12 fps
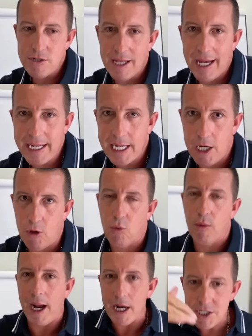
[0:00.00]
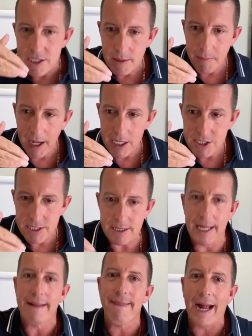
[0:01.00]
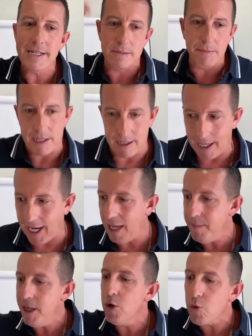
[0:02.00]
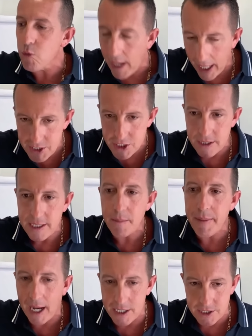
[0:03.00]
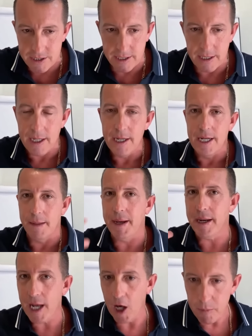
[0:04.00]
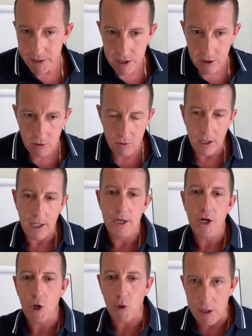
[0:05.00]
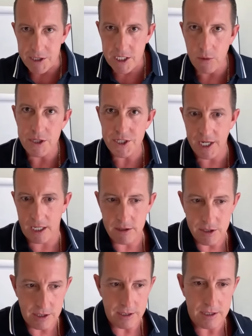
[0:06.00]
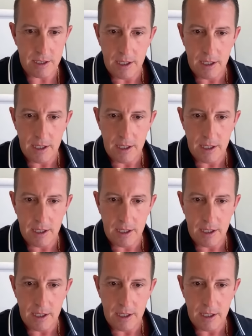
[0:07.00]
like irrationally passionate. Like, that's me. I am irrationally passionate about helping you crush it with challenges.